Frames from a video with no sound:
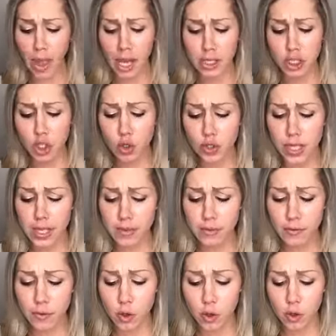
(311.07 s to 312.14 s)
Choosing
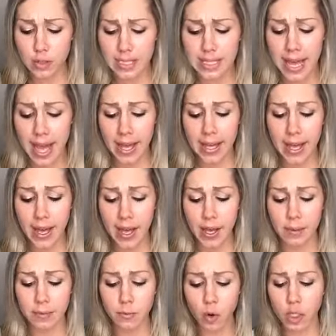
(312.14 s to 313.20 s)
foods
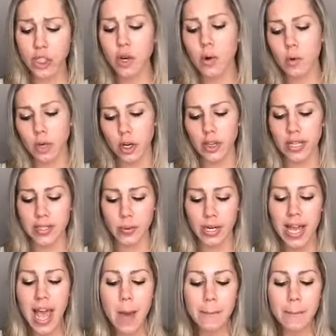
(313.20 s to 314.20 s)
that, we'll go to this one.